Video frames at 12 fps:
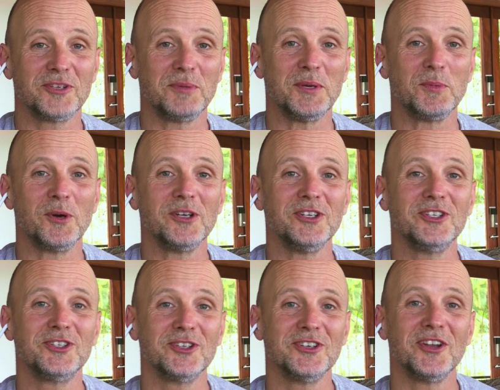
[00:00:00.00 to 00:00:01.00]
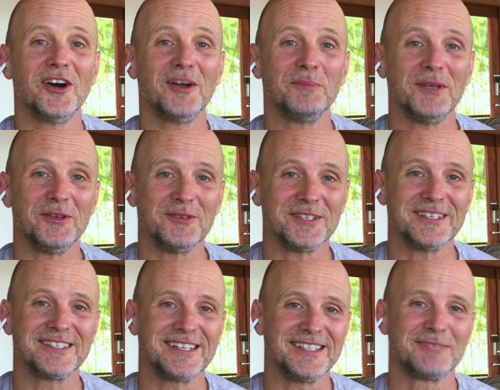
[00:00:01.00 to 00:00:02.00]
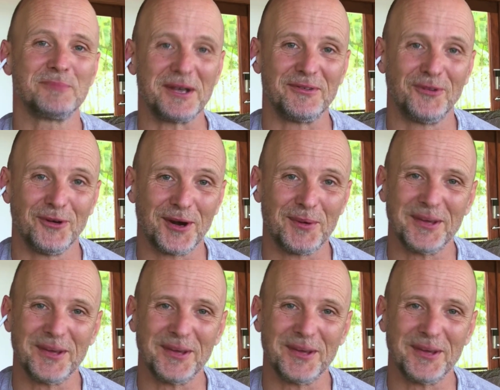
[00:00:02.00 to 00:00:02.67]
should be what you should not be using Skin Spray for,